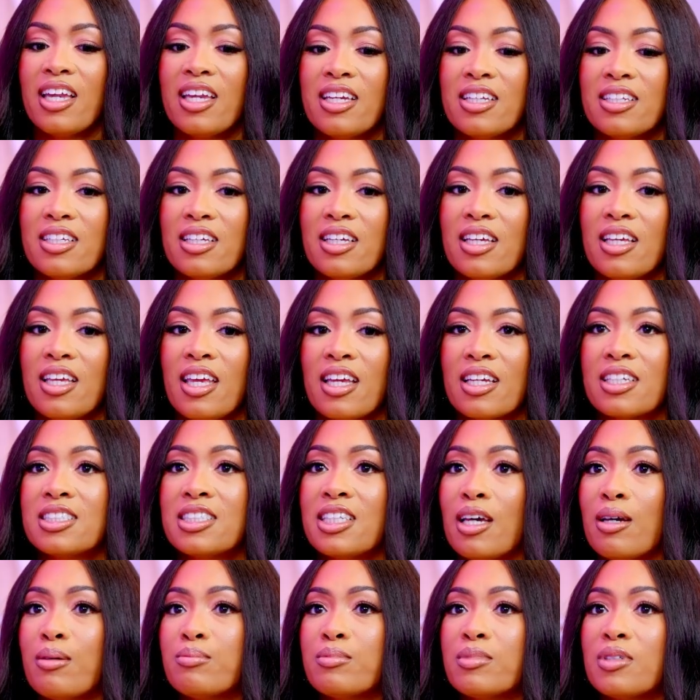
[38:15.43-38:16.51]
can
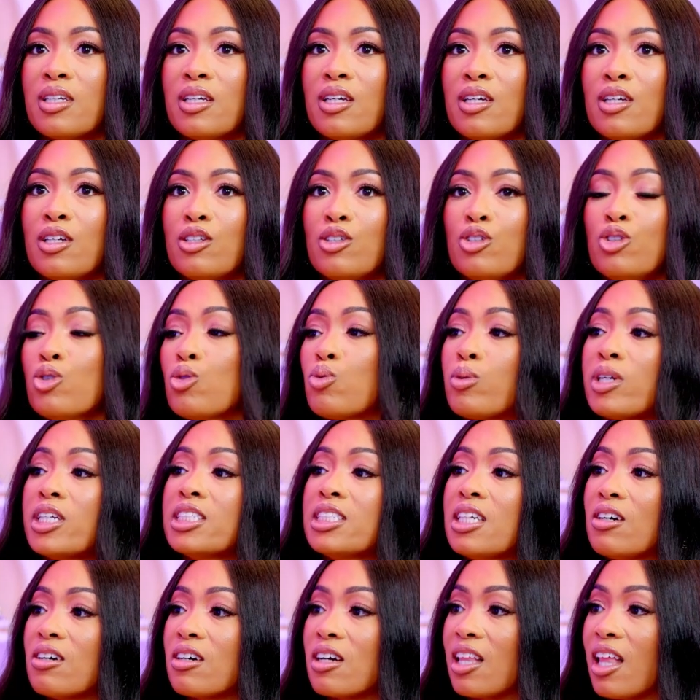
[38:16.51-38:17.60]
accept new
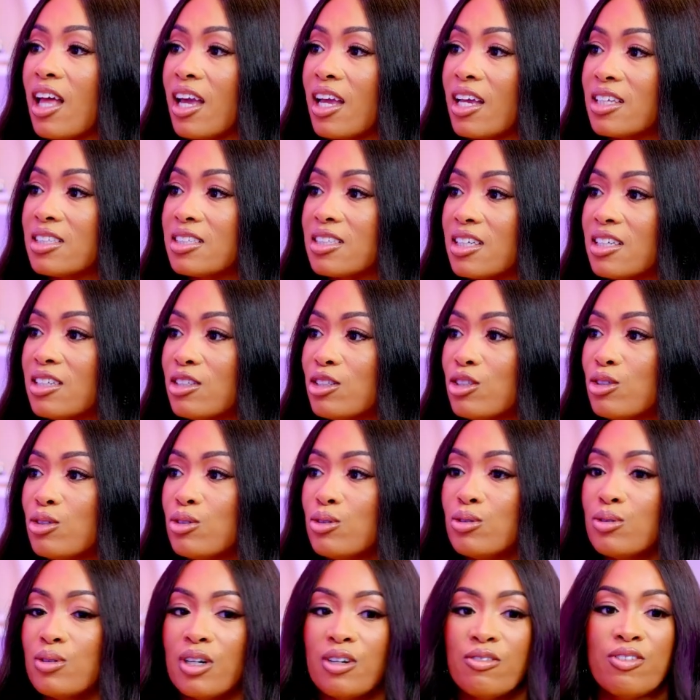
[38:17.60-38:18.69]
retail clients and
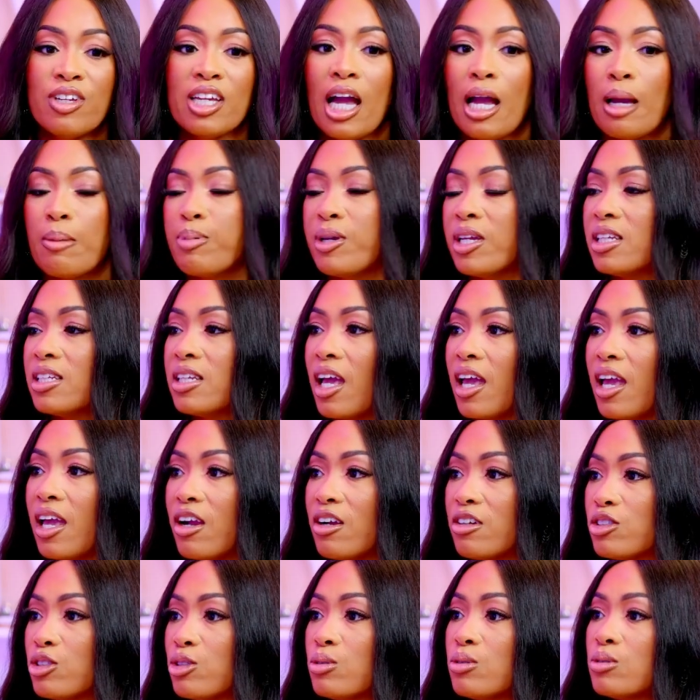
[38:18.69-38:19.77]
do a VIP day
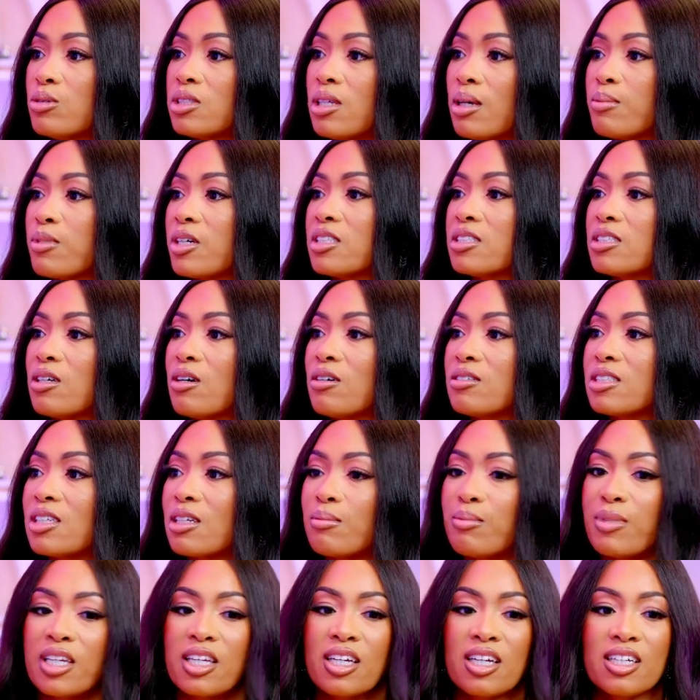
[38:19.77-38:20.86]
or do some
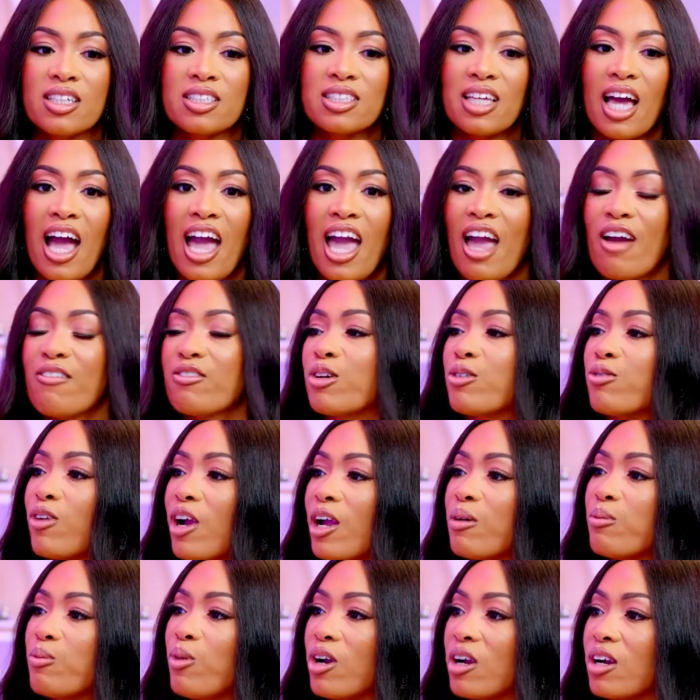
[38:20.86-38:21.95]
consulting because I have the
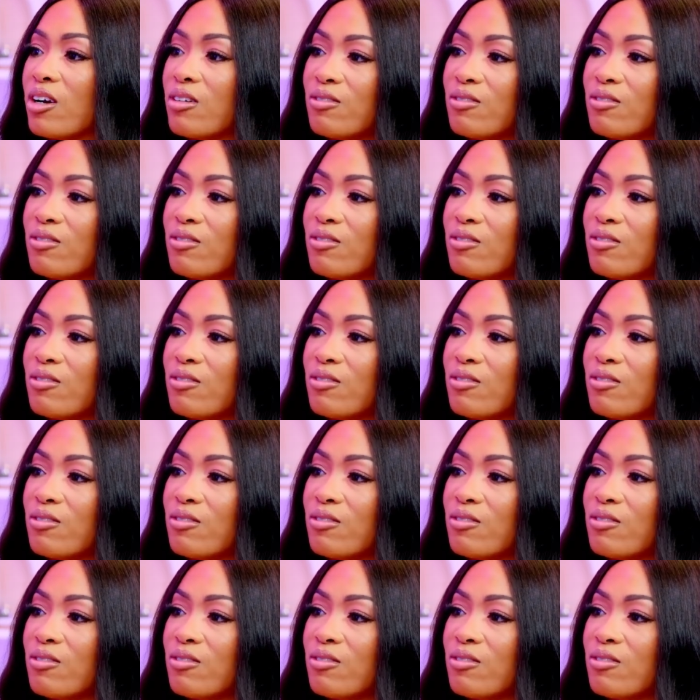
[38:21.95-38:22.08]
framework